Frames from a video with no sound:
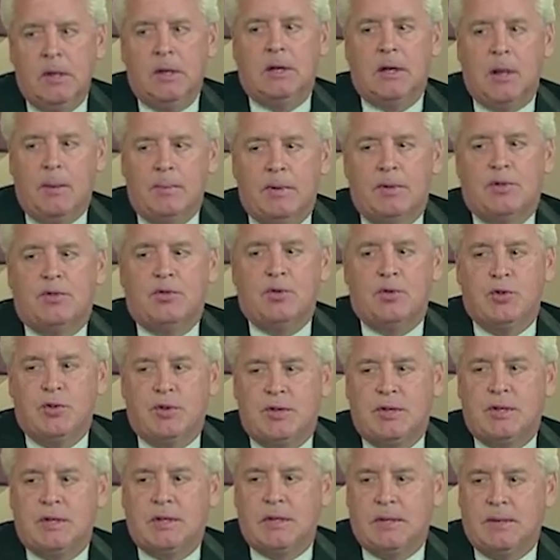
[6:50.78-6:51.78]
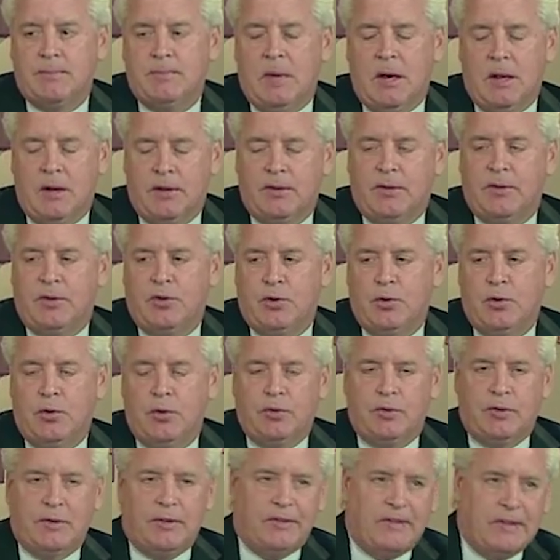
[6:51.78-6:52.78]
a couple bottles of
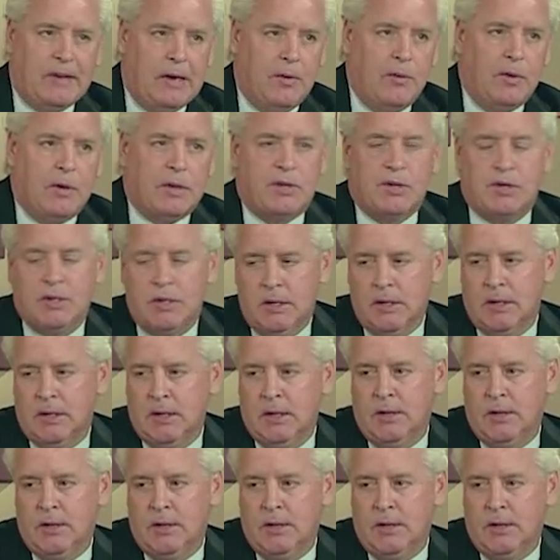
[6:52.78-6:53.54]
juice, a sandwich,